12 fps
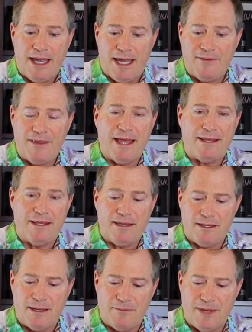and
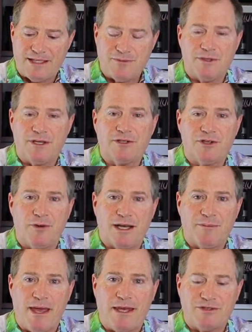that's what their
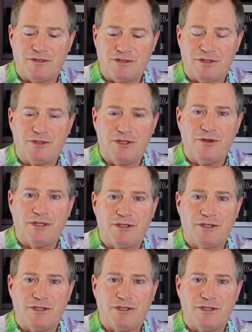direct managers are doing.